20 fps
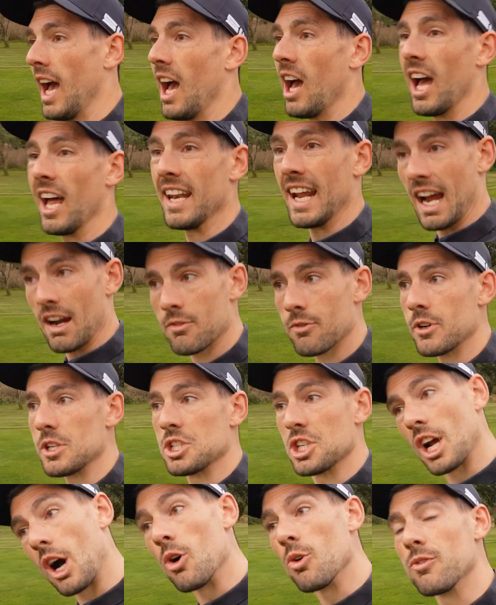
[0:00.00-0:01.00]
an average
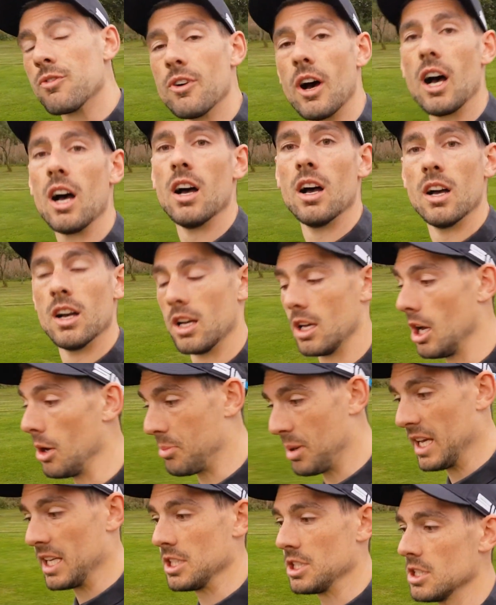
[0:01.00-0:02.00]
golfer
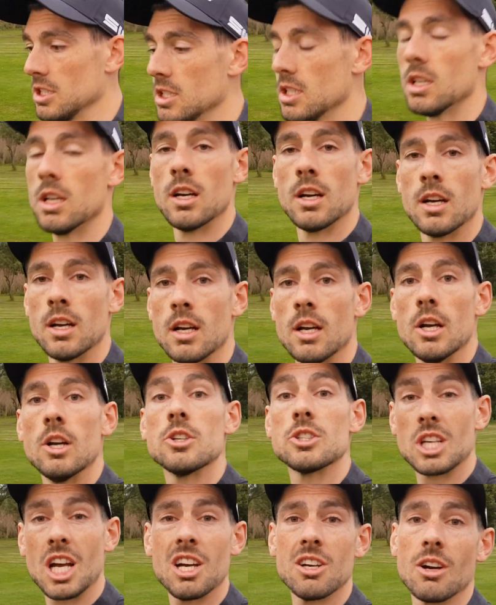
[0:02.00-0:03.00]
opinion.
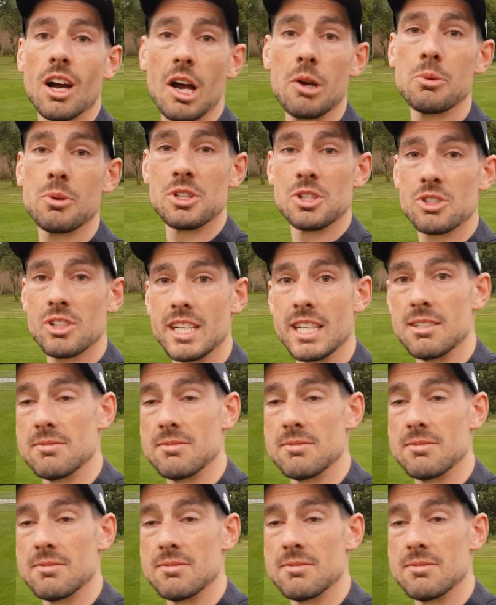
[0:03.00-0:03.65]
So I hope you enjoy it.